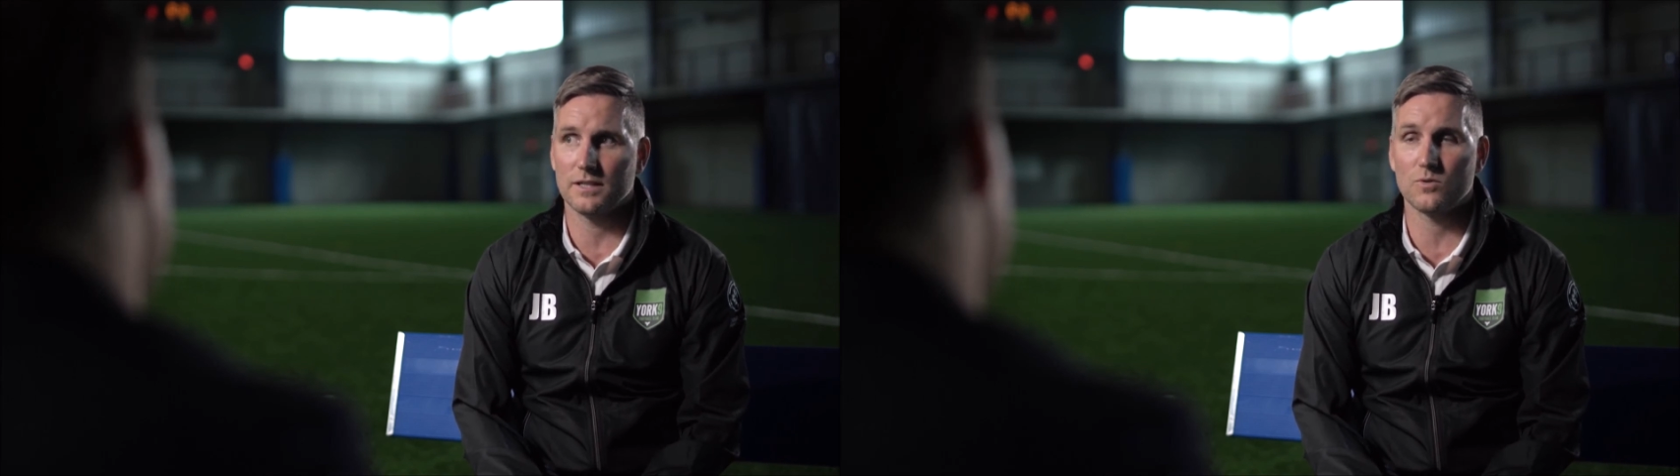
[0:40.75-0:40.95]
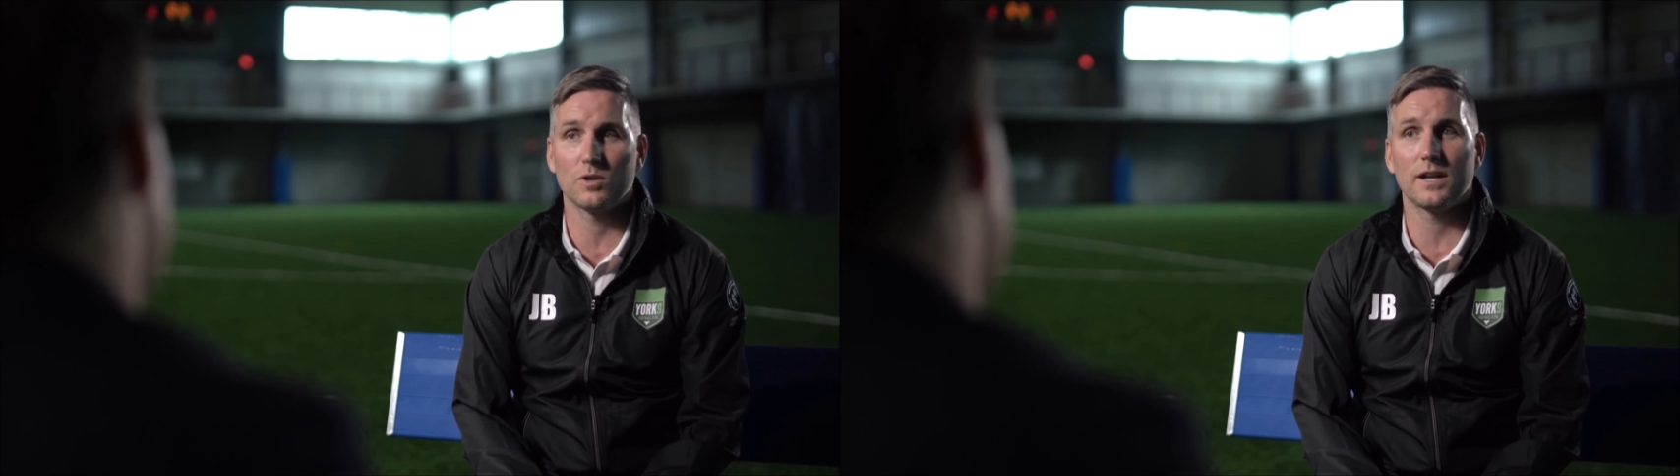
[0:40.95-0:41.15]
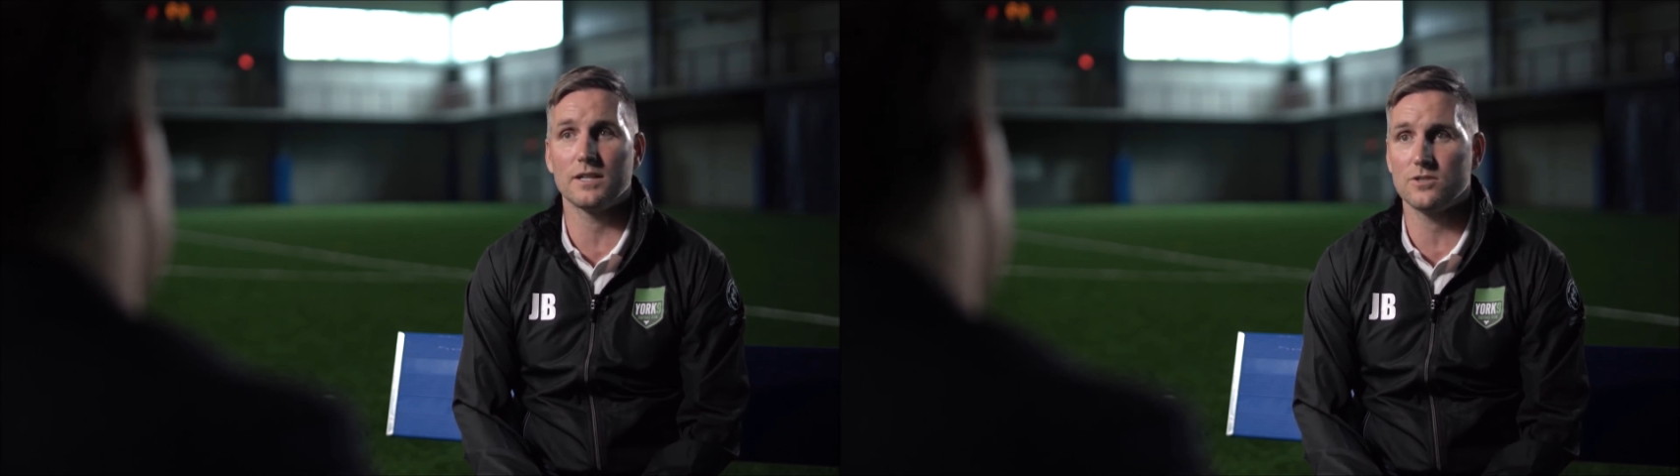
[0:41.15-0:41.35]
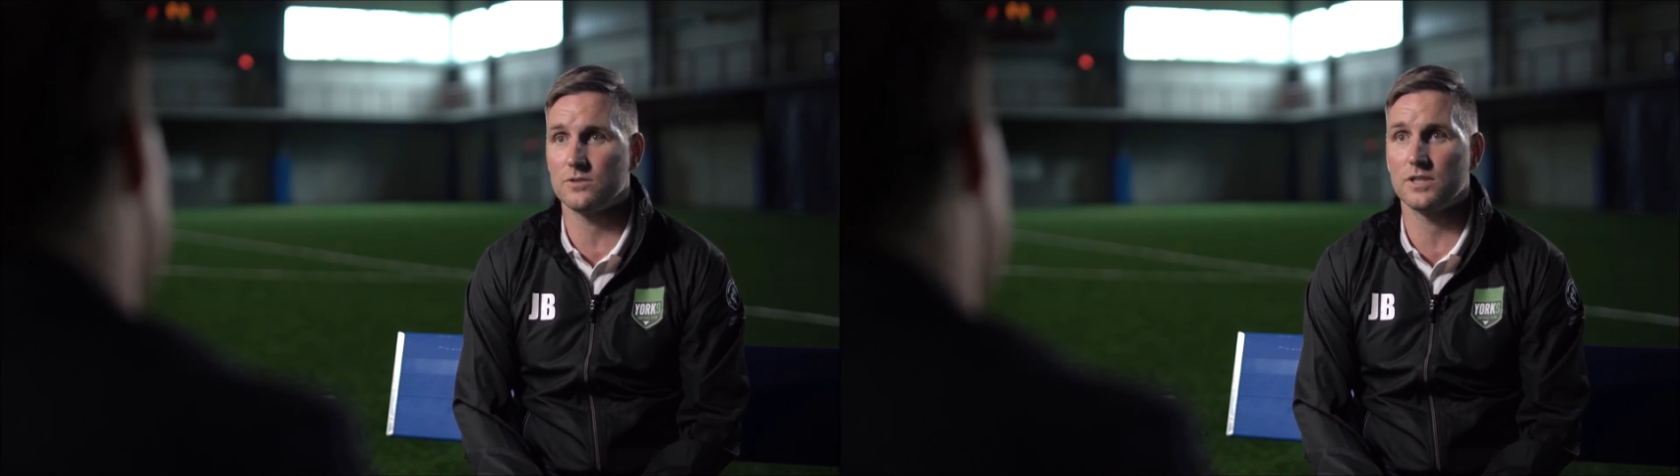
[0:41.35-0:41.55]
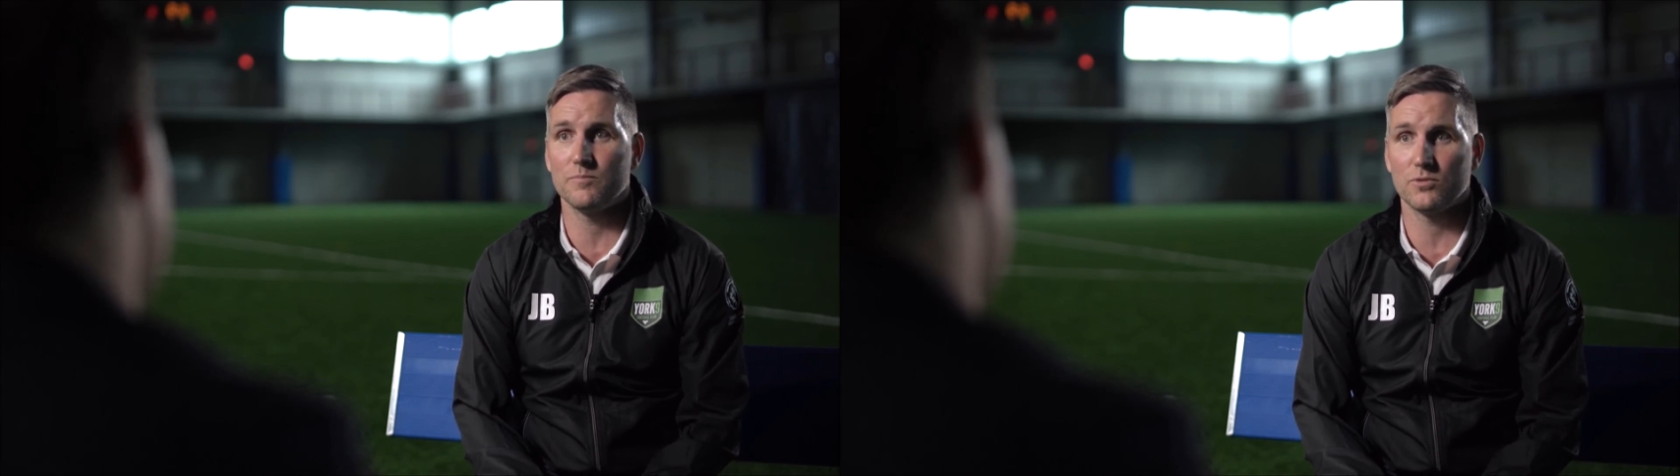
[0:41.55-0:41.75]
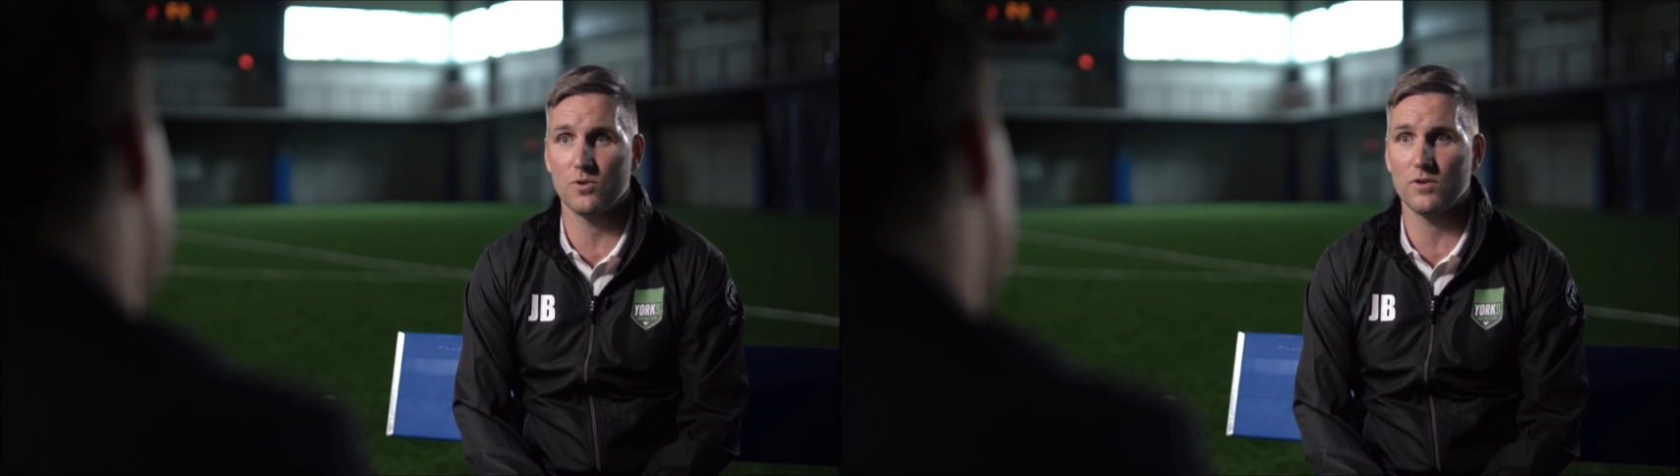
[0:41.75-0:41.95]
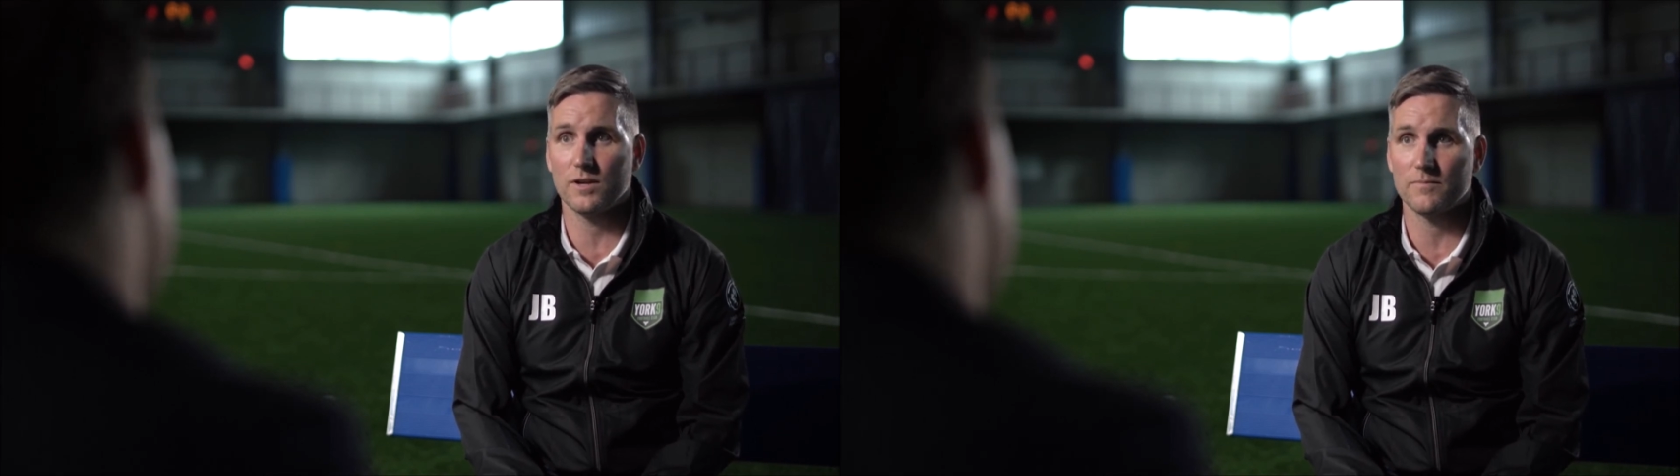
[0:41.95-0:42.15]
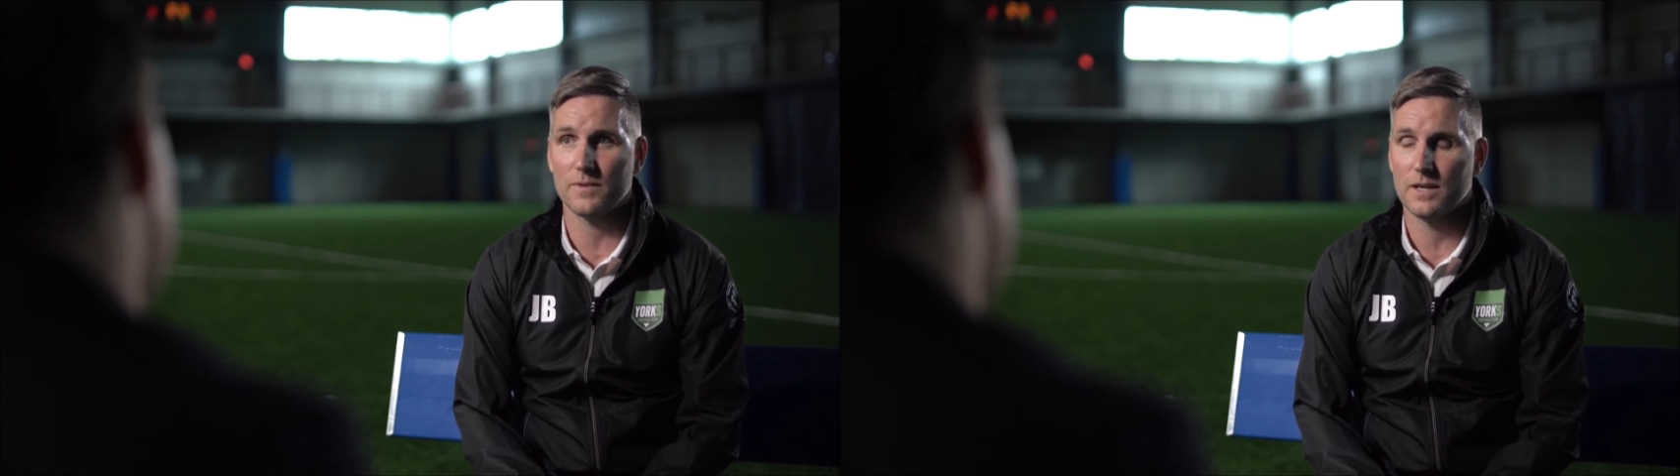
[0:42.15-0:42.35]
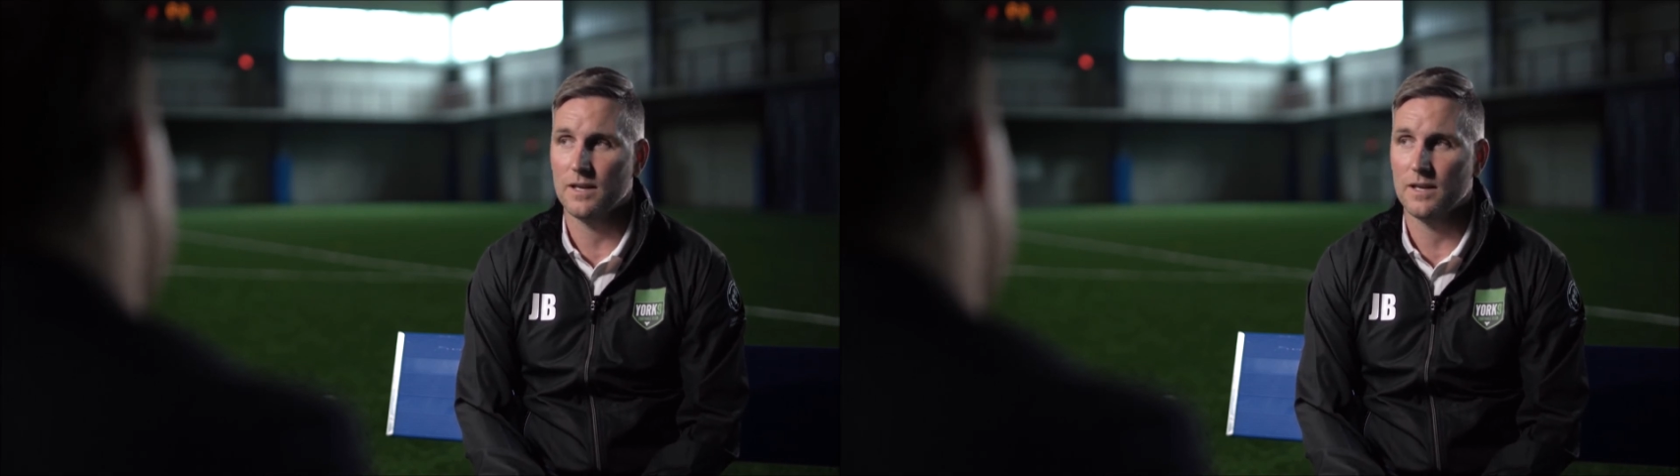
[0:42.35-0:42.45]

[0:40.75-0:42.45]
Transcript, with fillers: into our national team program.